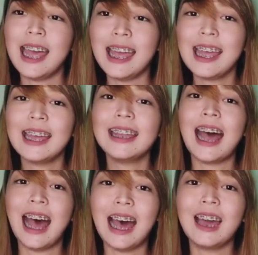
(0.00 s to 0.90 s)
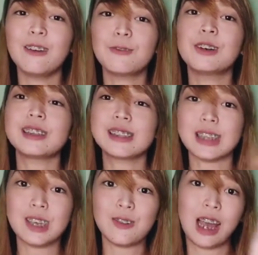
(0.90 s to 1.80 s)
And I will
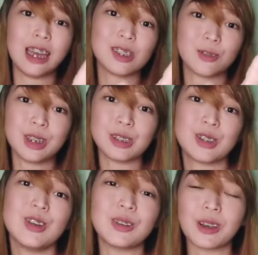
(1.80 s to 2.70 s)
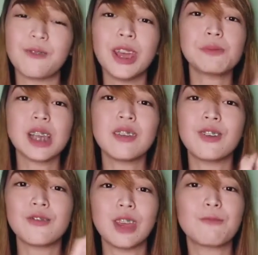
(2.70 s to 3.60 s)
see you guys real soon. Vape
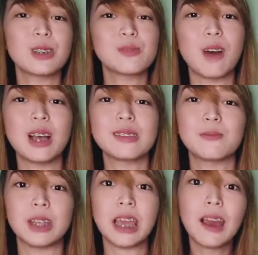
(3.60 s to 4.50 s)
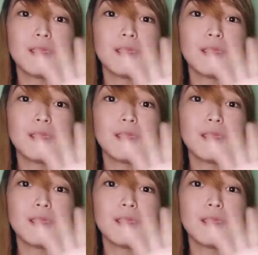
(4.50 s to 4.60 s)
safe and vape responsibly.